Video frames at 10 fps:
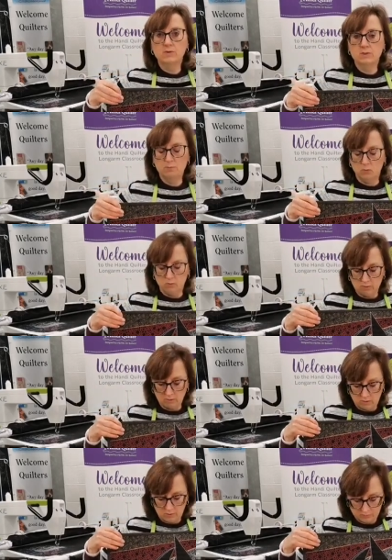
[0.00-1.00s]

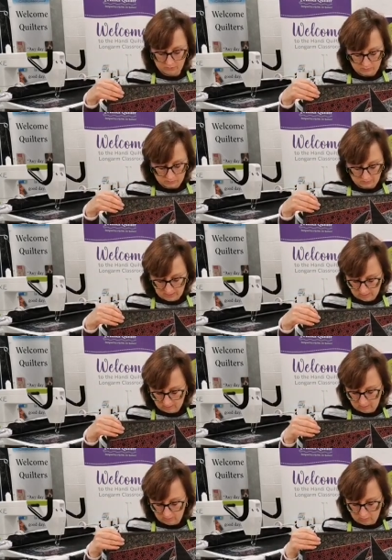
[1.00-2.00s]
spool holders,
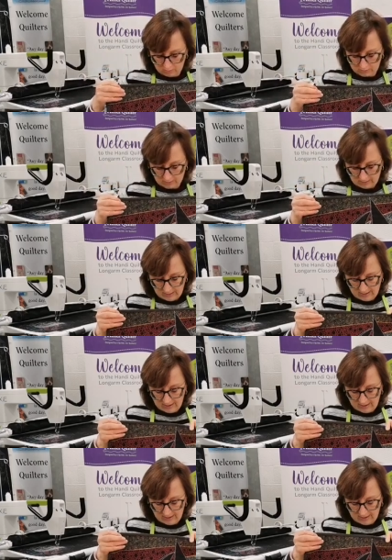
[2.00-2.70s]
cone holders,